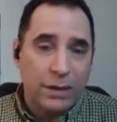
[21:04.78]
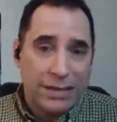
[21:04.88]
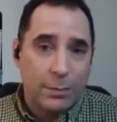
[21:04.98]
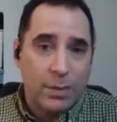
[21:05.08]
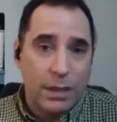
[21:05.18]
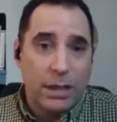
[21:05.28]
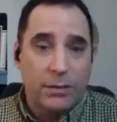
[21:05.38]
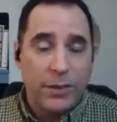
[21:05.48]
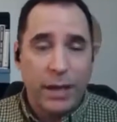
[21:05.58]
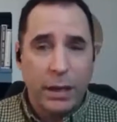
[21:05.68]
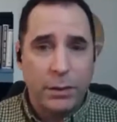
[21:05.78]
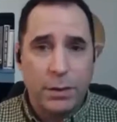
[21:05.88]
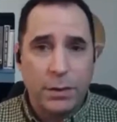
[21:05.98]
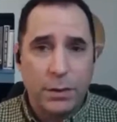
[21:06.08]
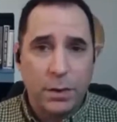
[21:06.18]
some of the
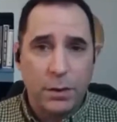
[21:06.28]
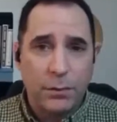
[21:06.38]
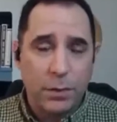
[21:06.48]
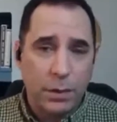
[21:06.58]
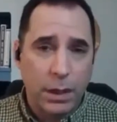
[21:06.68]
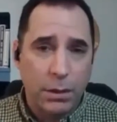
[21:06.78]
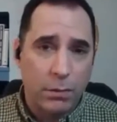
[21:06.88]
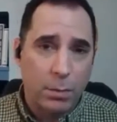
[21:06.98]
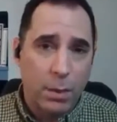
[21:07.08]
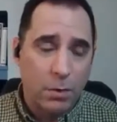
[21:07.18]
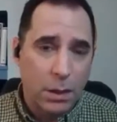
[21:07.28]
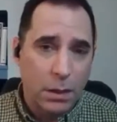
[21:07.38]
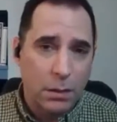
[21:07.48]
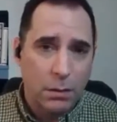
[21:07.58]
advantages of doing it remotely?